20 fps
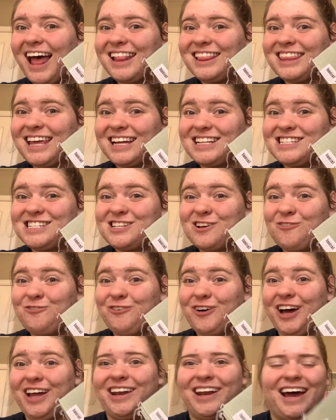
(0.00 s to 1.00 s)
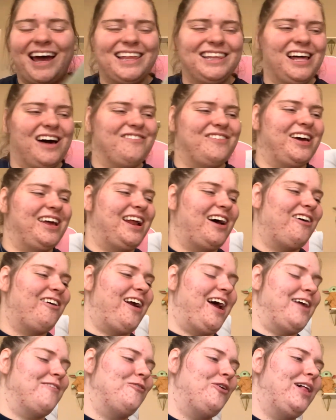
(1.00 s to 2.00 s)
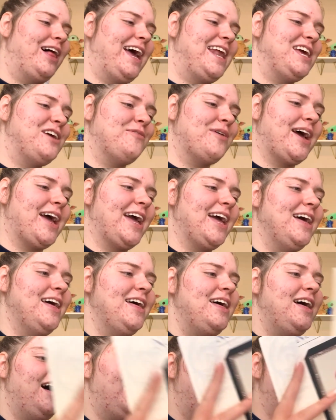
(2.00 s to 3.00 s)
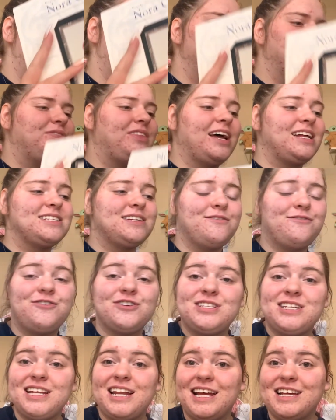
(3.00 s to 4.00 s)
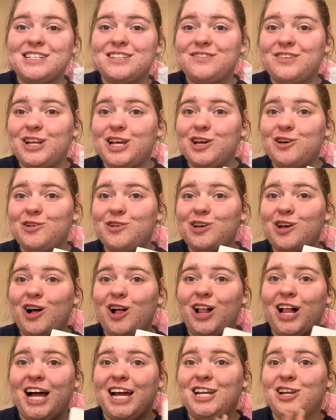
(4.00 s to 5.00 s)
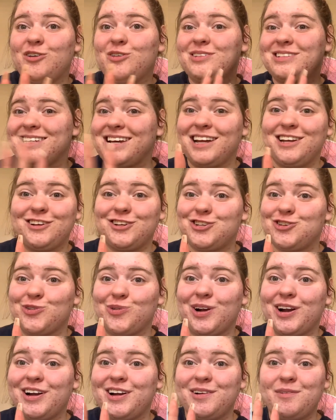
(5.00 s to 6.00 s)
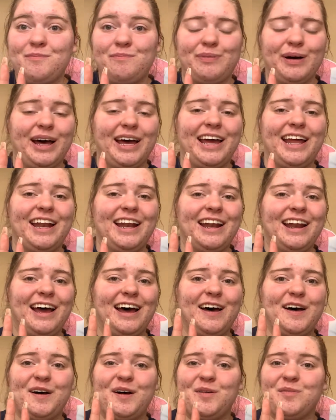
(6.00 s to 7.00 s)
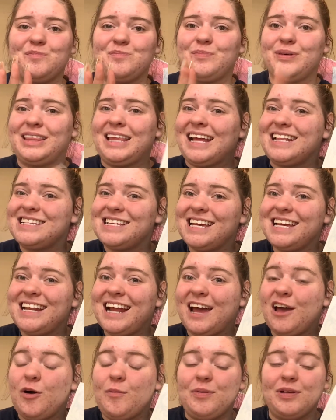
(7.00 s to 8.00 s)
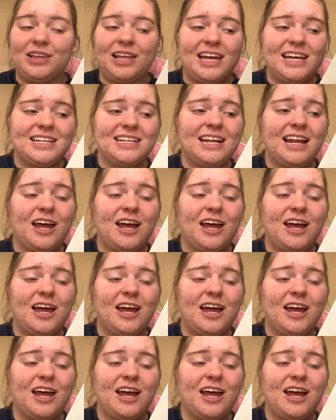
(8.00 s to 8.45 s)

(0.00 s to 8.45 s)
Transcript: That's so fun. I love it. All right, well, anyway, that's it for today's video, y'all. I know it's kind of short, but that's it. I hope you liked it.